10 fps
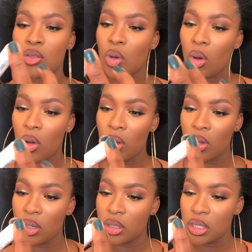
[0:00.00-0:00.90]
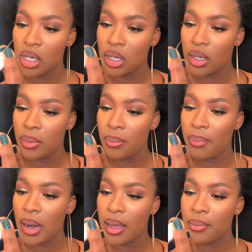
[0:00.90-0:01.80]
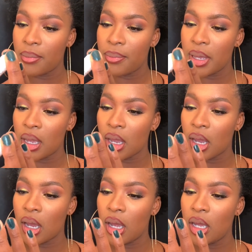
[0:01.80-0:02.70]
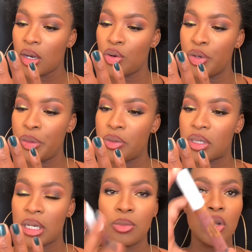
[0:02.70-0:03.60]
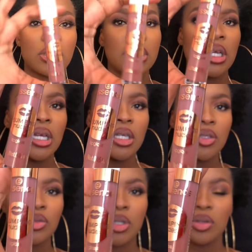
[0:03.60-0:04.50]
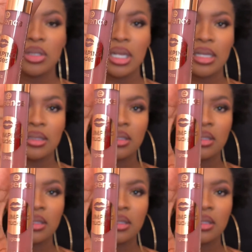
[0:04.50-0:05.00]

called Plumping Nudes Lip Gloss. So it looks like